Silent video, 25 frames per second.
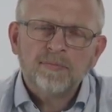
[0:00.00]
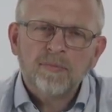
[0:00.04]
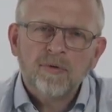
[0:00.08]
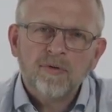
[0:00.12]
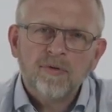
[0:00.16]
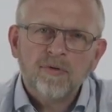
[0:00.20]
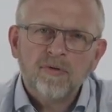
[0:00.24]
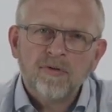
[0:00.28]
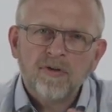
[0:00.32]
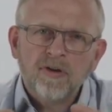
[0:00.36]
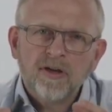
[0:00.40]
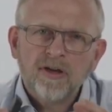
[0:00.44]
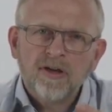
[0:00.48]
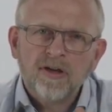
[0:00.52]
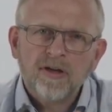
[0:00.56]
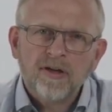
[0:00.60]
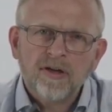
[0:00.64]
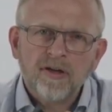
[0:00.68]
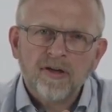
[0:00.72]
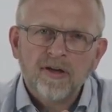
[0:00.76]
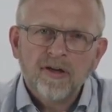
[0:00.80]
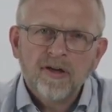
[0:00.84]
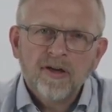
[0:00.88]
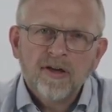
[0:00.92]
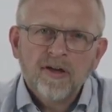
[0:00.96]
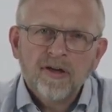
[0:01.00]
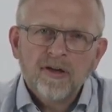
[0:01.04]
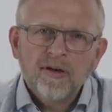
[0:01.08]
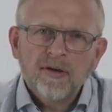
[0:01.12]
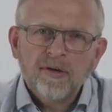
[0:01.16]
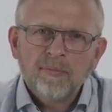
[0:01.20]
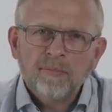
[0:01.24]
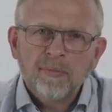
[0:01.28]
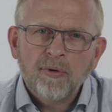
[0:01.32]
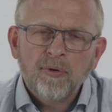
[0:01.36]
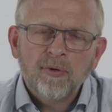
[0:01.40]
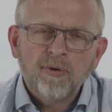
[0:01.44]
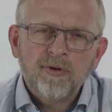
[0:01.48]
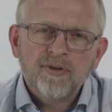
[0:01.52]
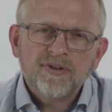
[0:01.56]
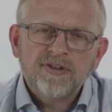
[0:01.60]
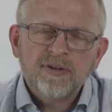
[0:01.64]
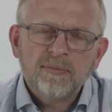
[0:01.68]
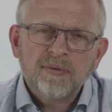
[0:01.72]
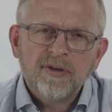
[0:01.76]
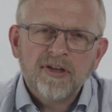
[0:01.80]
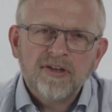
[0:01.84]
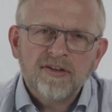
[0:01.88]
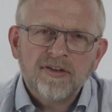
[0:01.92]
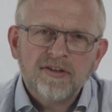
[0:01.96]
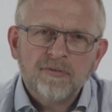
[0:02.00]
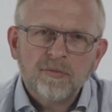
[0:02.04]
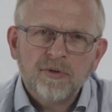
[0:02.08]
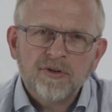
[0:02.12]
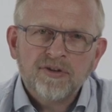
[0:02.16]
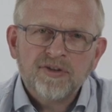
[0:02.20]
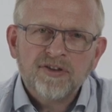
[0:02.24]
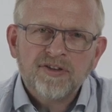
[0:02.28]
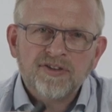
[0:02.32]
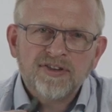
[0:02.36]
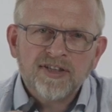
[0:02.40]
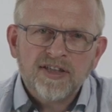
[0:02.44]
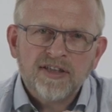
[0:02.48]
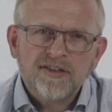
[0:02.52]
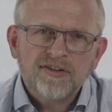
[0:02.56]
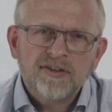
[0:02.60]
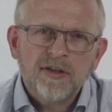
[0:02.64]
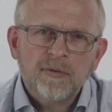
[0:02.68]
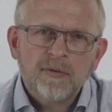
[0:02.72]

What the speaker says: small pores, I mean, what do you see in